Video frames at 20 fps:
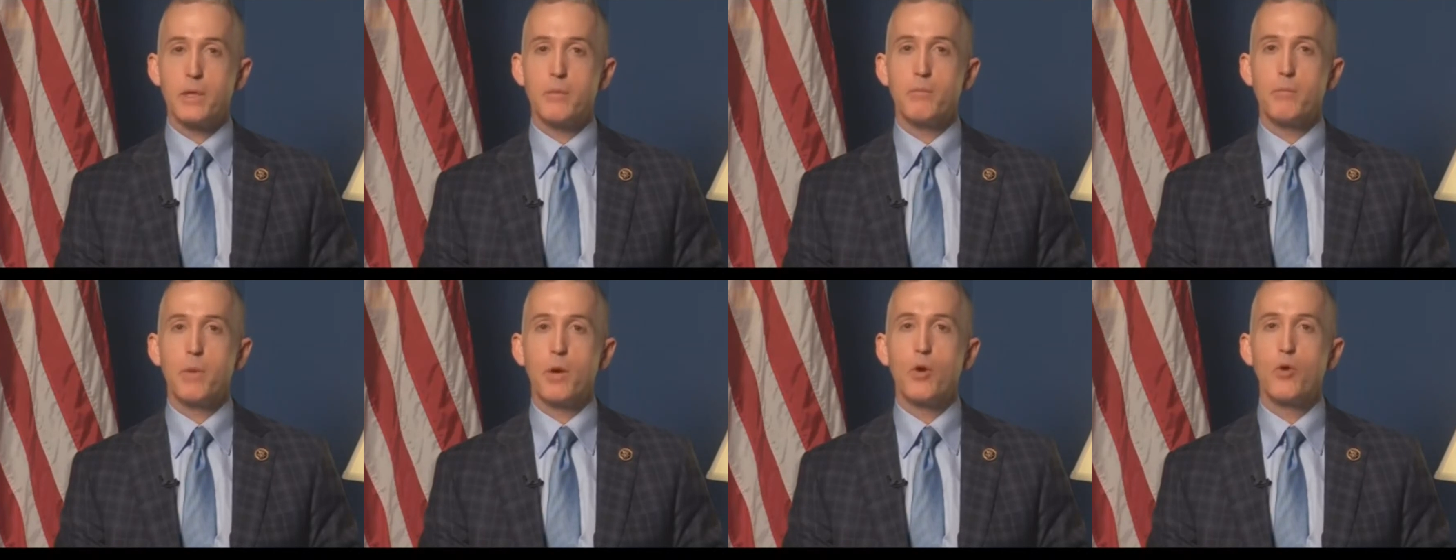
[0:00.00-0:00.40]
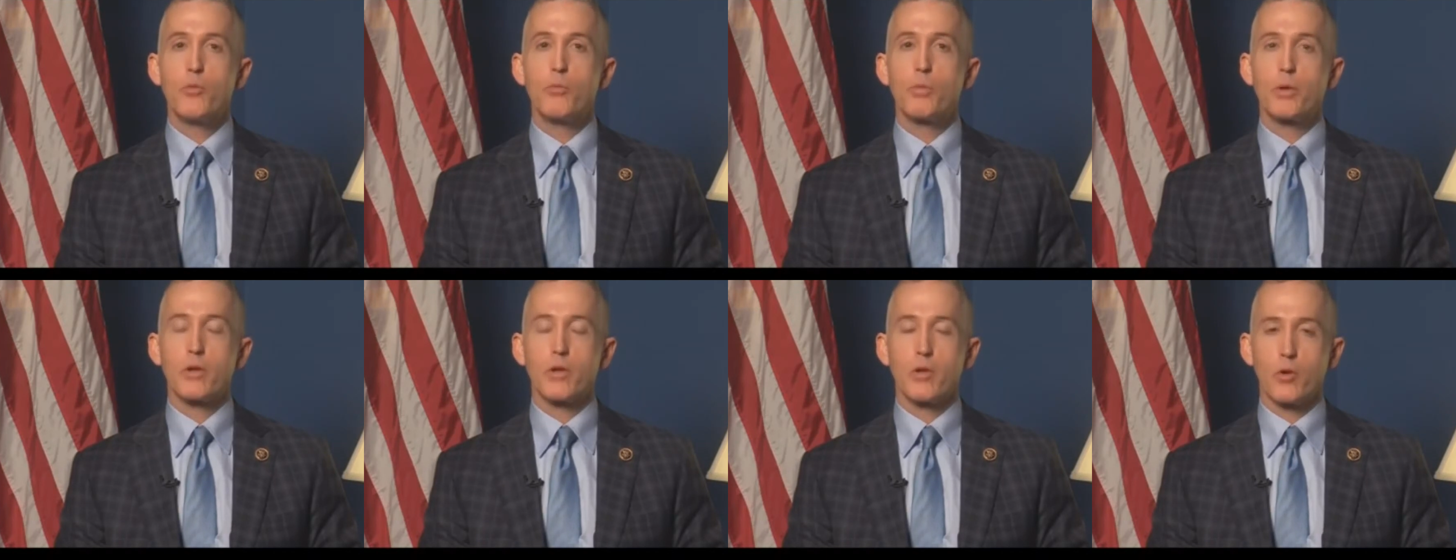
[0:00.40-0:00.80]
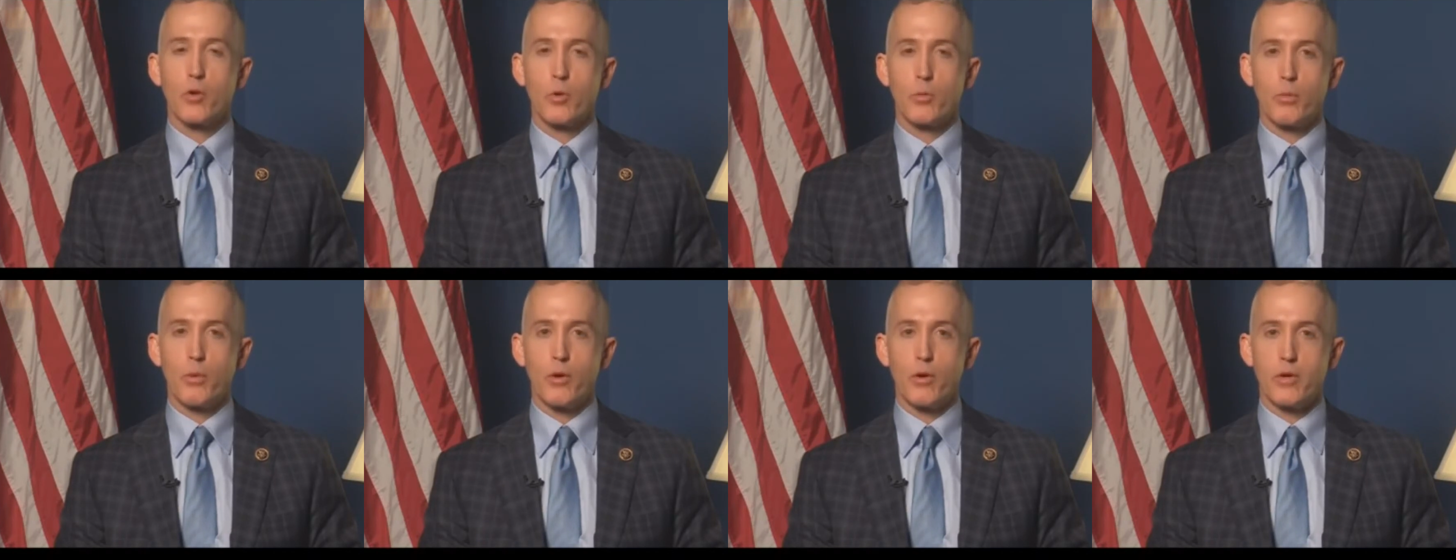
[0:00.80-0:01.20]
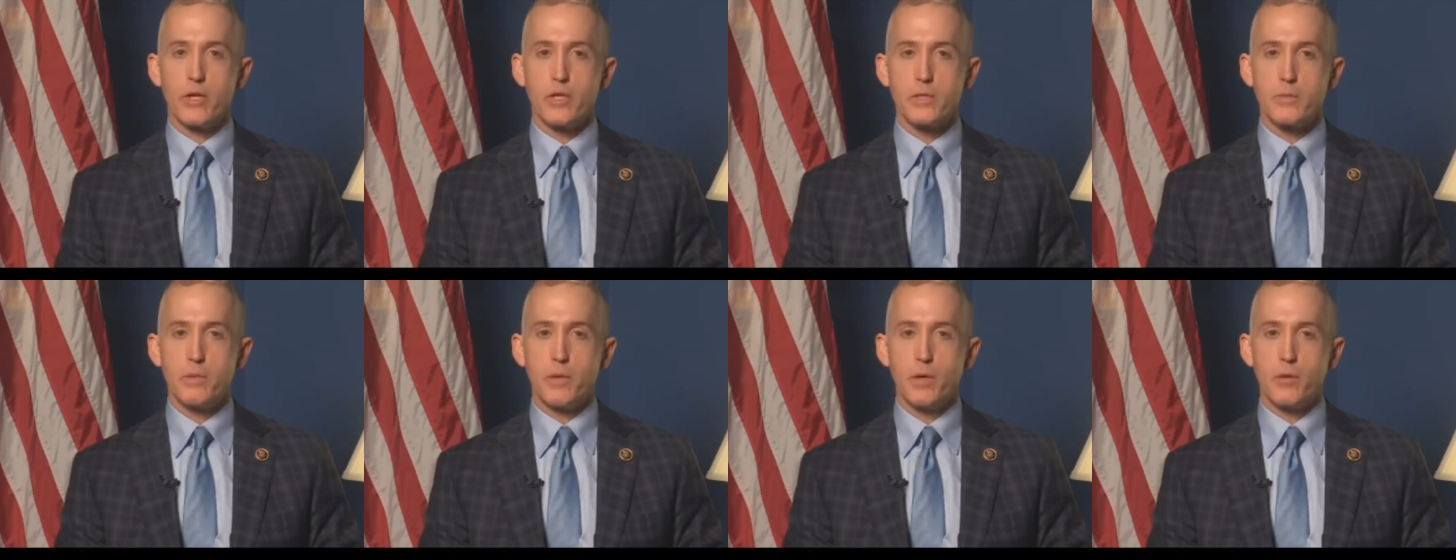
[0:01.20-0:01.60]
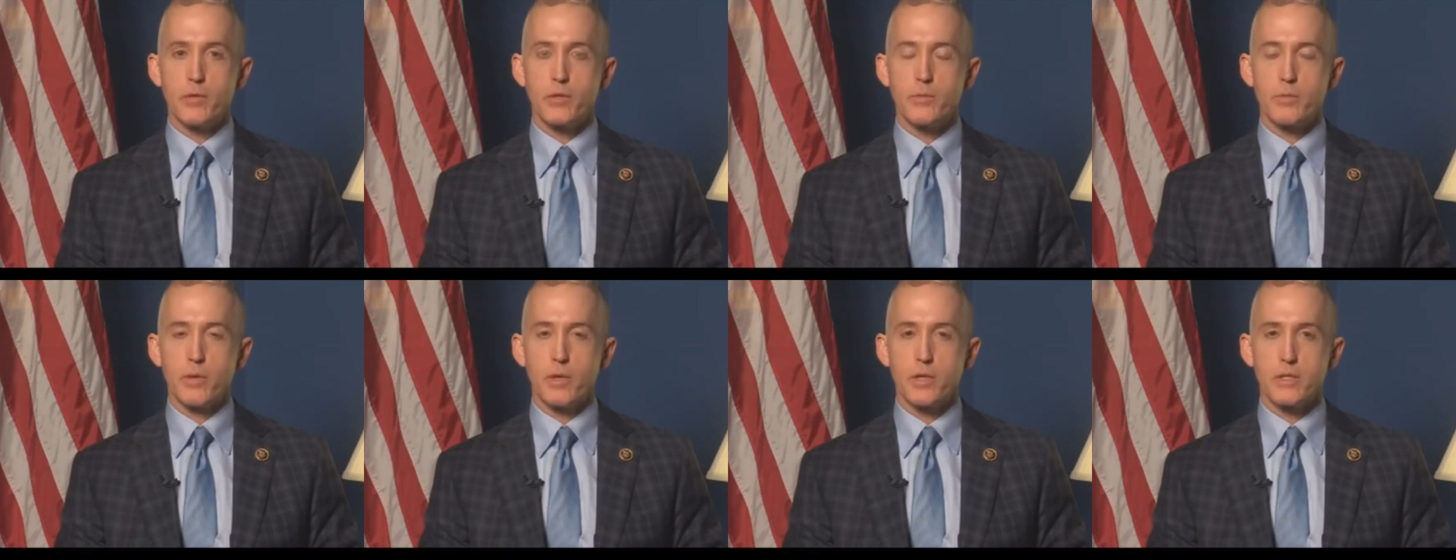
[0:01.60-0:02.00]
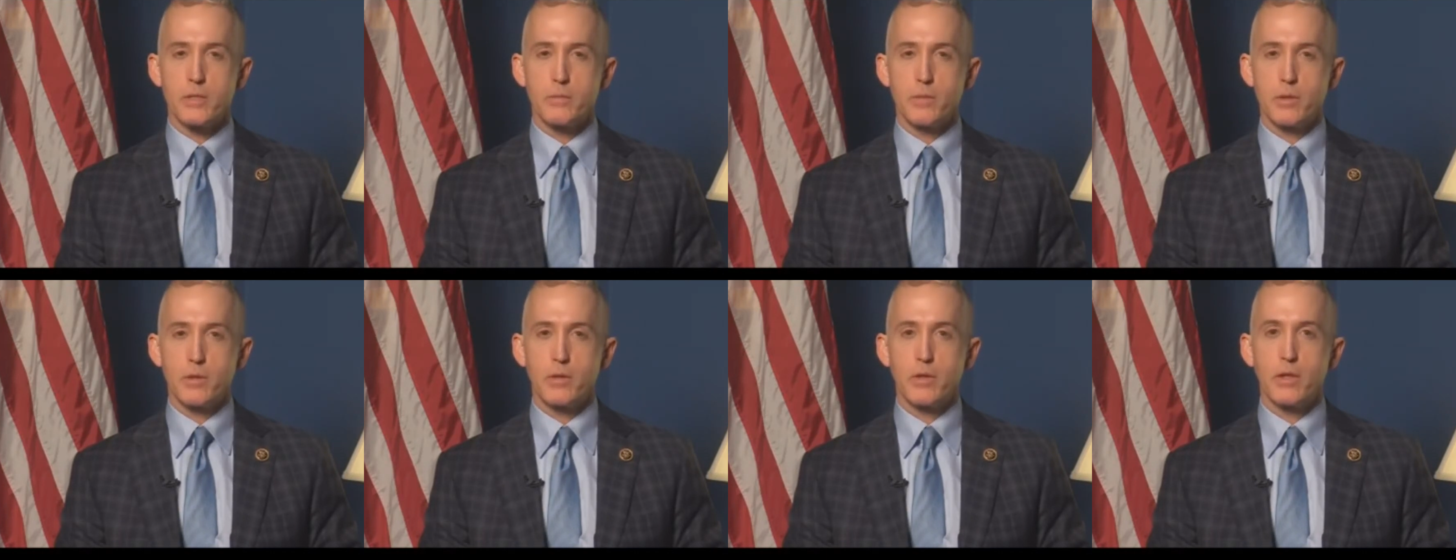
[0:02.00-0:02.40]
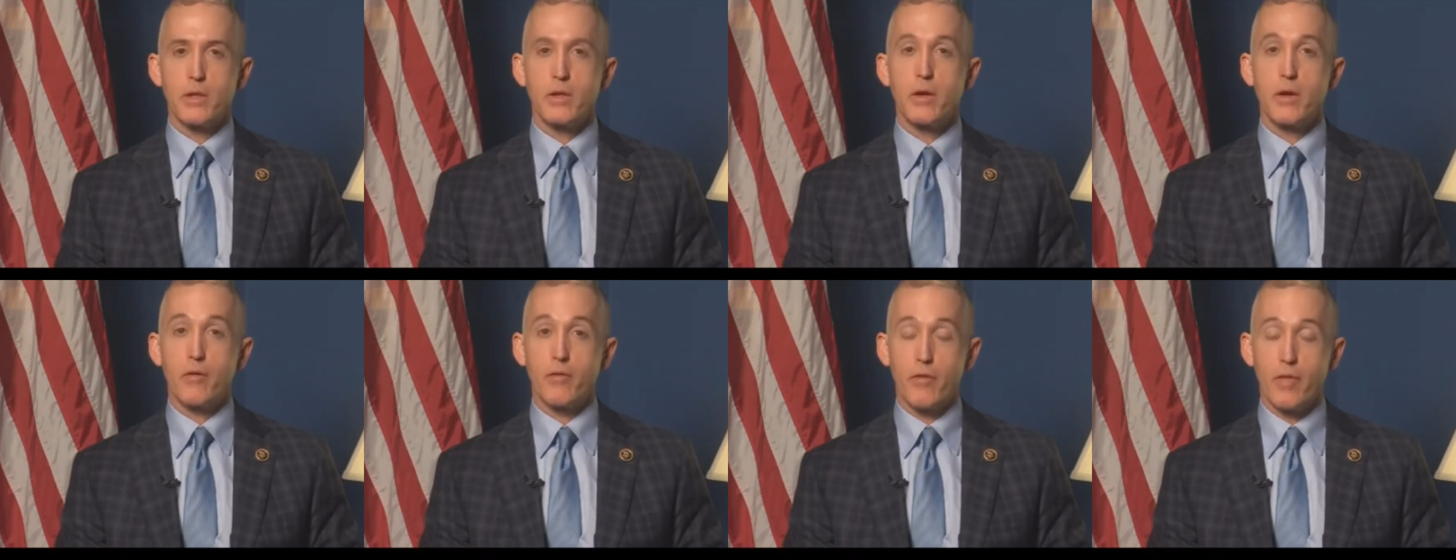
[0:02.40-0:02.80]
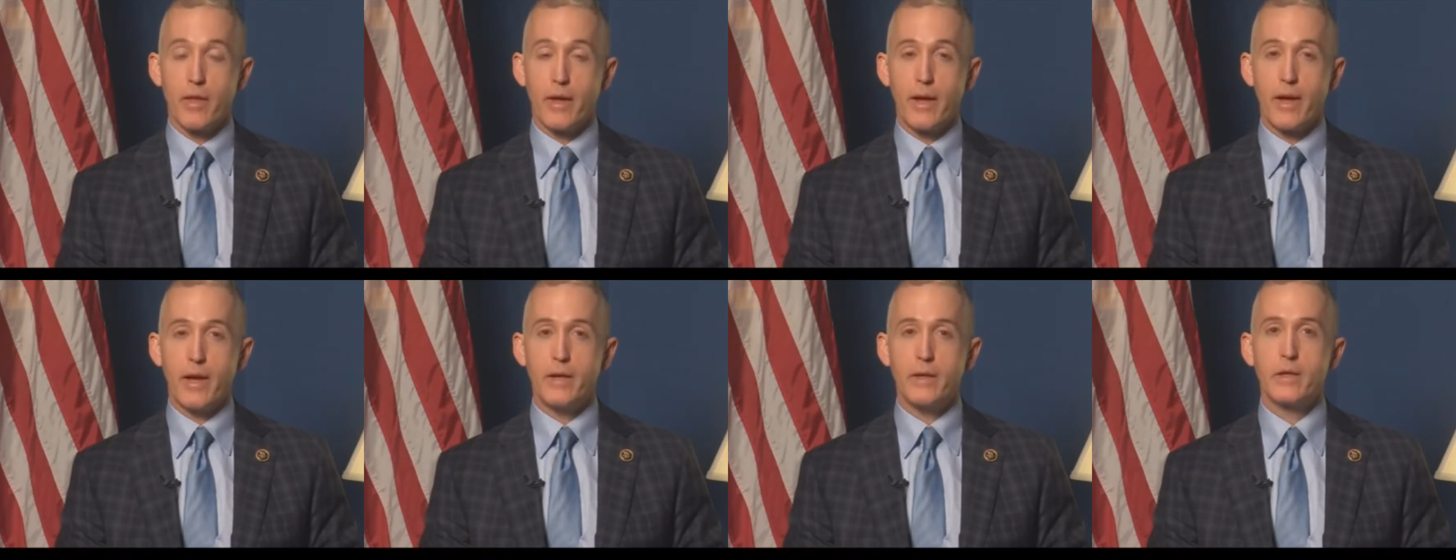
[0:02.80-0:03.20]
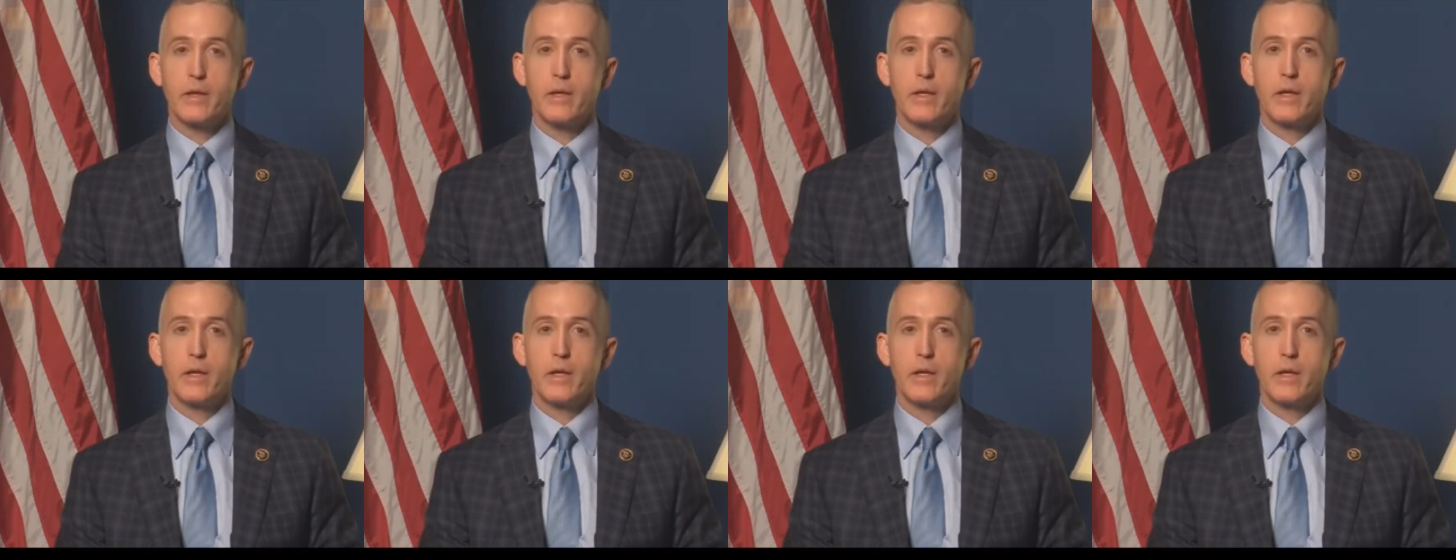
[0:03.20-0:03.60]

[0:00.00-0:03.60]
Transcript: and both political parties bear responsibility for that.